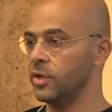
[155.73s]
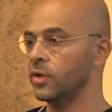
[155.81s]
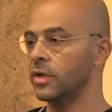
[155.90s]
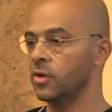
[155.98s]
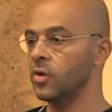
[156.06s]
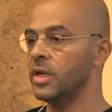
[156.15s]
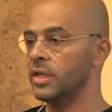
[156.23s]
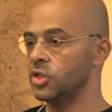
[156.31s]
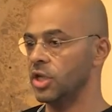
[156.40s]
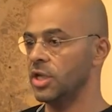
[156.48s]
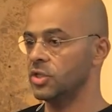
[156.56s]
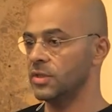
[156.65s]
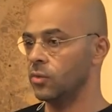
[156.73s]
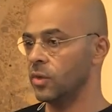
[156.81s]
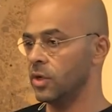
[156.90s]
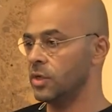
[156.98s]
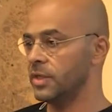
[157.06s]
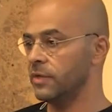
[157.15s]
You can only change the
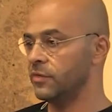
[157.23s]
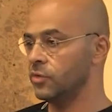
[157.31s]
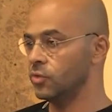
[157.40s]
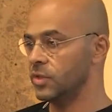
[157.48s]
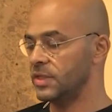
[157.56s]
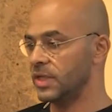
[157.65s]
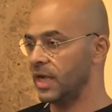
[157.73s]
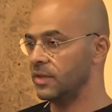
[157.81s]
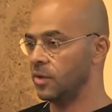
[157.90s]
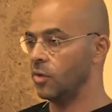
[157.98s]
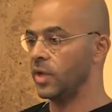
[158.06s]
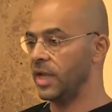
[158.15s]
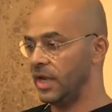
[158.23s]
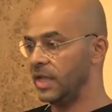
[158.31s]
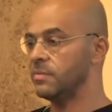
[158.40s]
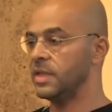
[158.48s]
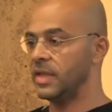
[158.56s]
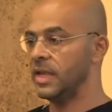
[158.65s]
world if you decide, okay,
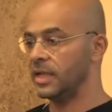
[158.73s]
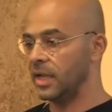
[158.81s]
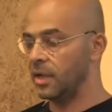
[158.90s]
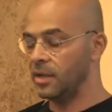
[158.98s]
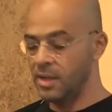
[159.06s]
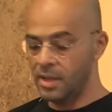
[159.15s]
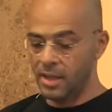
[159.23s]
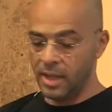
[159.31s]
let me take a